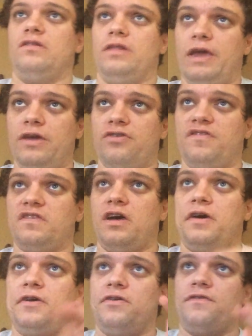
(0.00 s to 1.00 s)
the Lakers
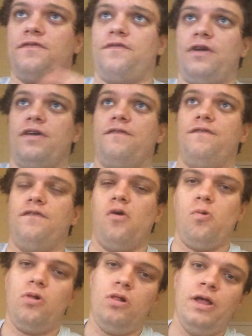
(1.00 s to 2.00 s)
hired Frank
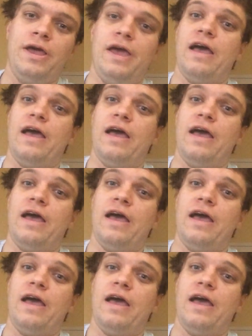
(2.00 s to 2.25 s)
Vogel